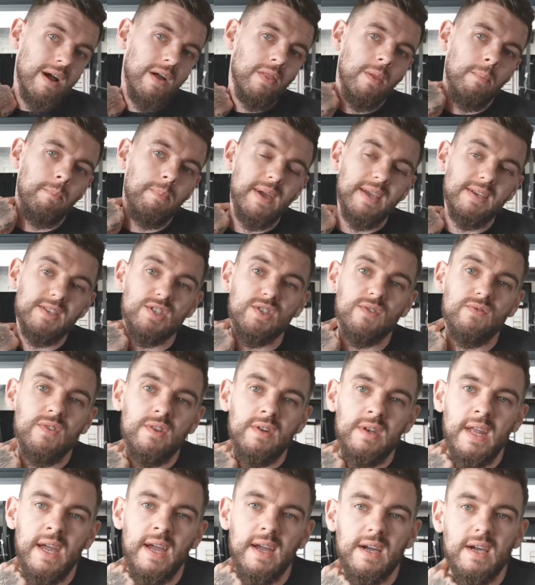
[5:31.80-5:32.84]
around the base of the
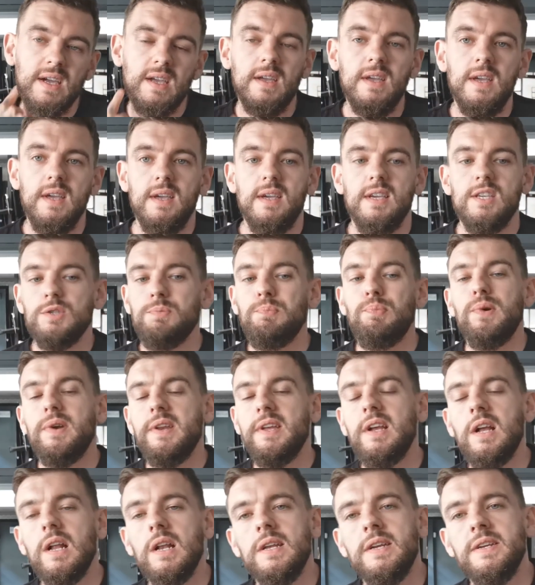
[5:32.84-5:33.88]
neck. It's
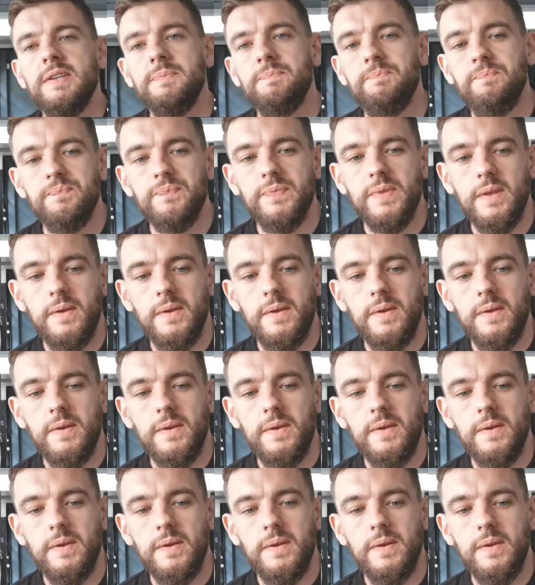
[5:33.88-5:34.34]
pretty clean.